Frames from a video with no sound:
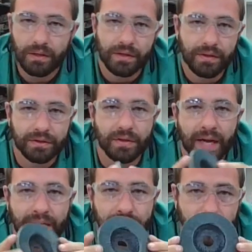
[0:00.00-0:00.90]
Then the
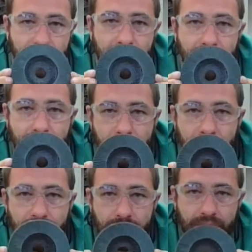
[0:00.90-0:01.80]
last one,
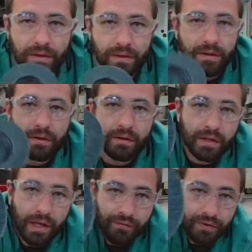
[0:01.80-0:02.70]

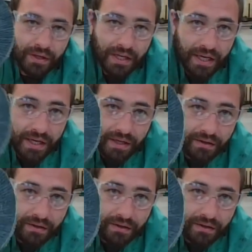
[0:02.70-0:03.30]
if you look at it,